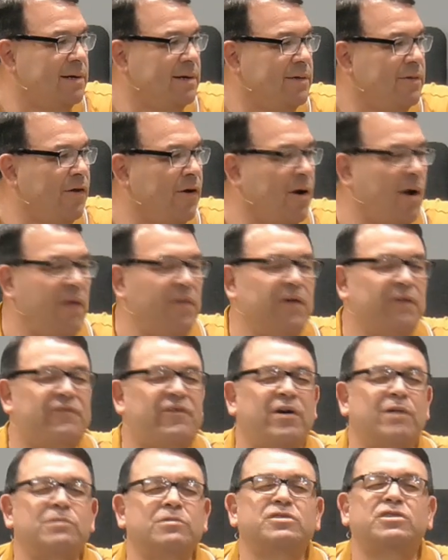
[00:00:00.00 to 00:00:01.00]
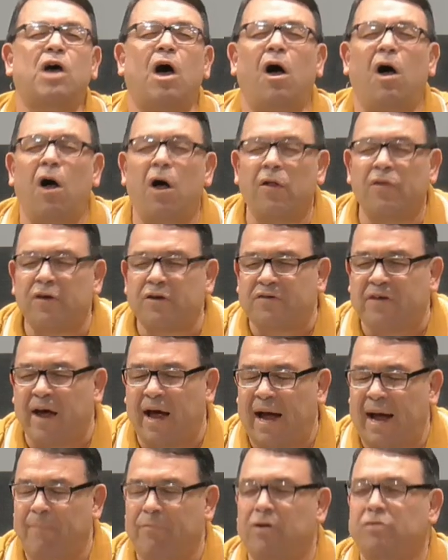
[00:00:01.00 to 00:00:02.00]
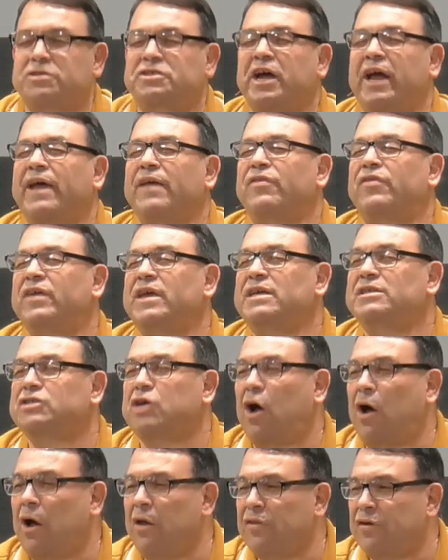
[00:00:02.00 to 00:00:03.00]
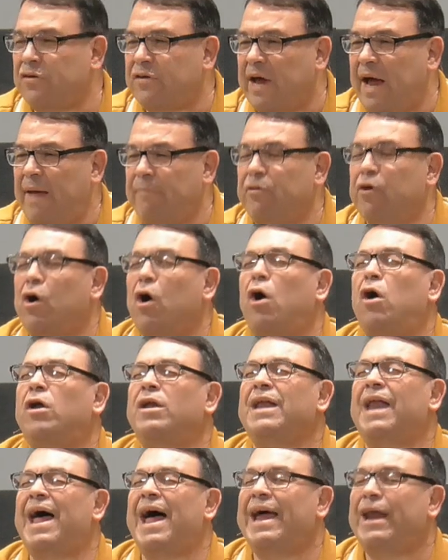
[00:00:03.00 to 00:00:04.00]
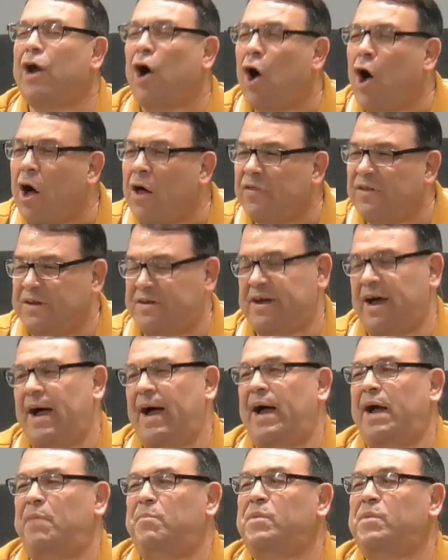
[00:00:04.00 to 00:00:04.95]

They're on their phones all the time. They're checking things all the time. They're online all the time.